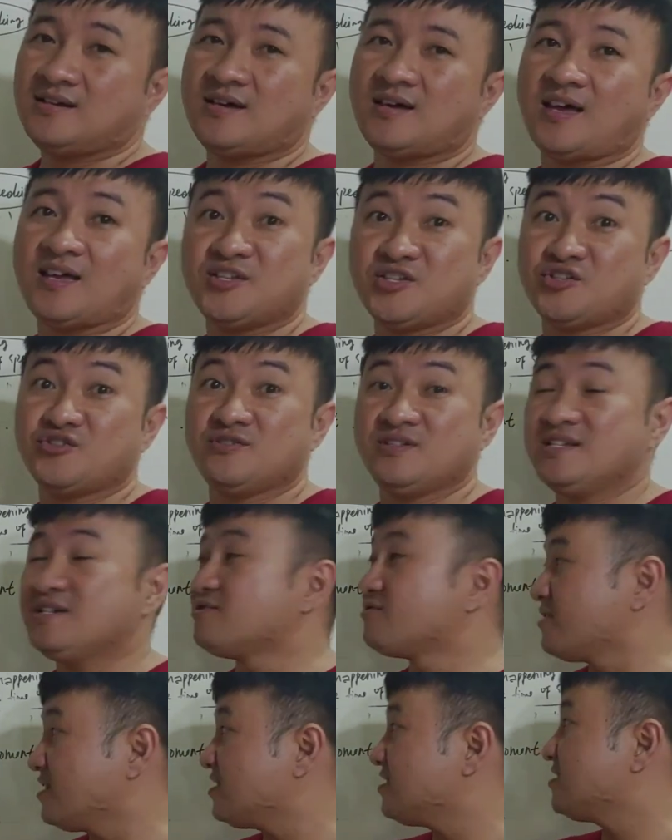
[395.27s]
actually
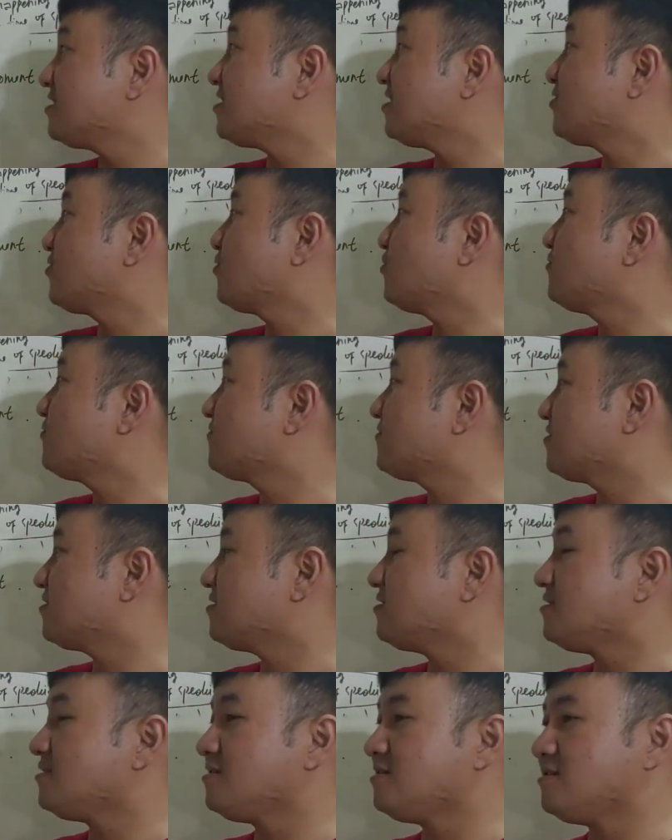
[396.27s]
reading a
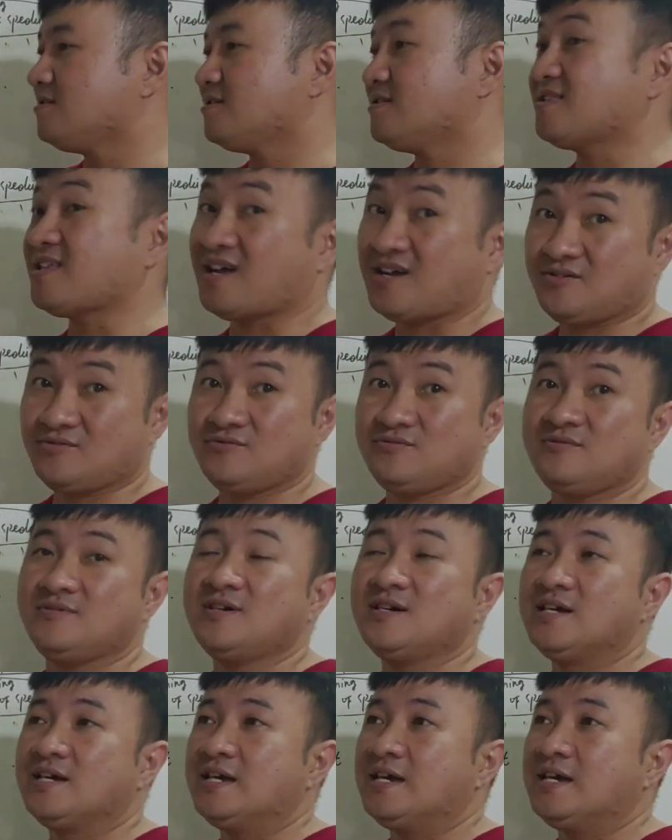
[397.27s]
novel now.